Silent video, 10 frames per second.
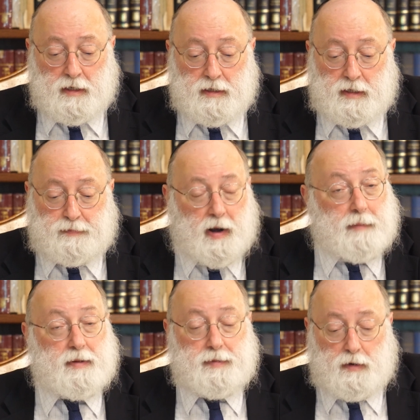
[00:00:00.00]
the
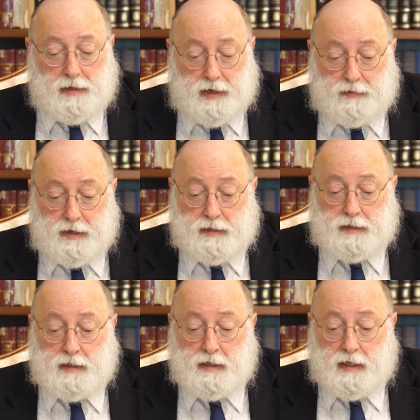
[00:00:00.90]
problem in all
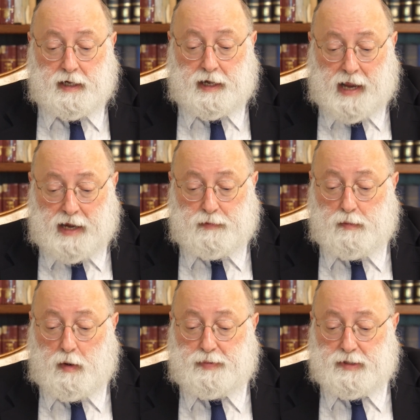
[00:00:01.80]
areas, get angry
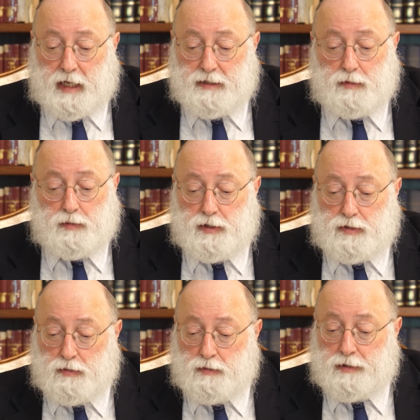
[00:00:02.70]
when presented with the
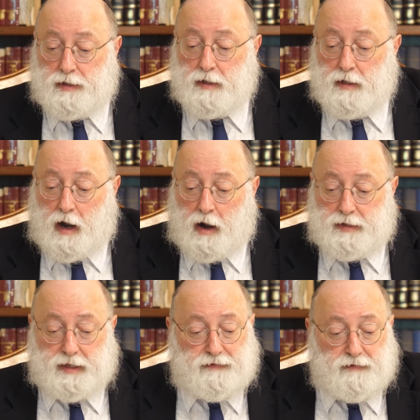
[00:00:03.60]
truth, are a
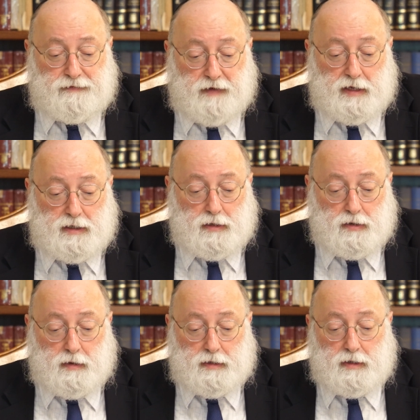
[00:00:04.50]
different face to
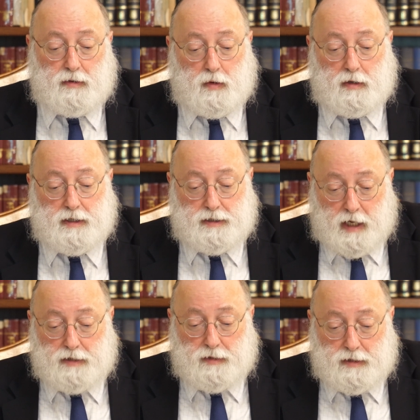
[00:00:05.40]
you and to the world,
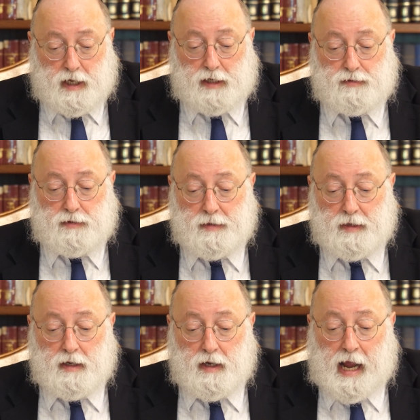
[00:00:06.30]
etc., etc.
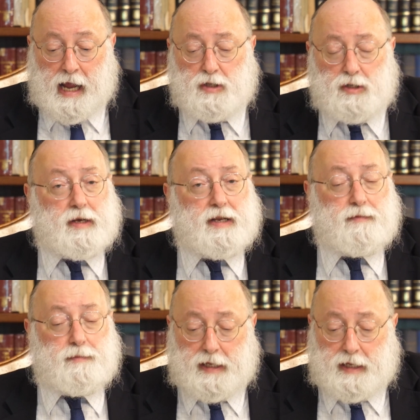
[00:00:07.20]
How does one
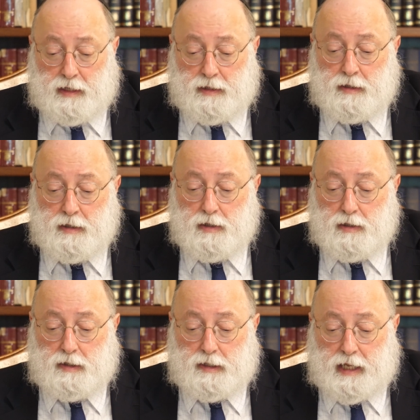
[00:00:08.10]
even begin
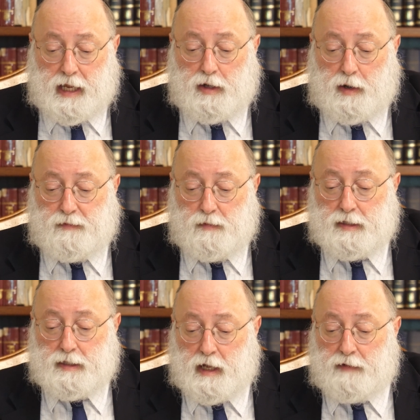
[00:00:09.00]
to stand up for
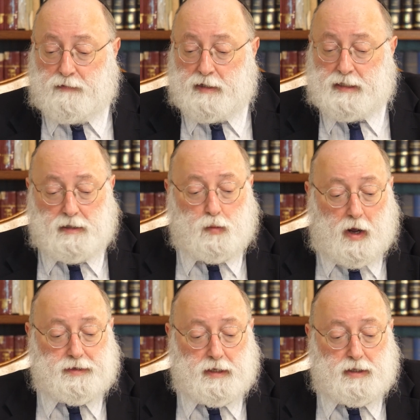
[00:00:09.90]
oneself while still
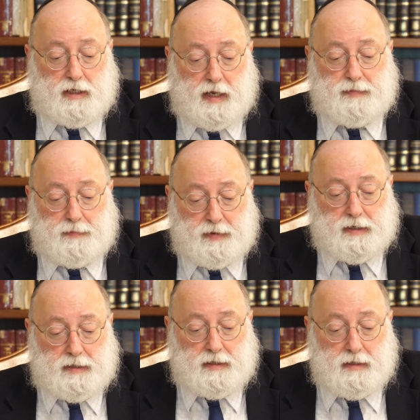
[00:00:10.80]
wanting to keep the
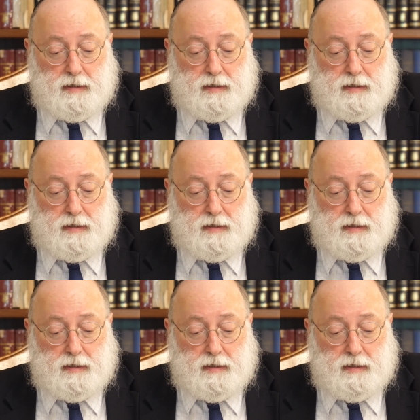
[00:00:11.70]
peace?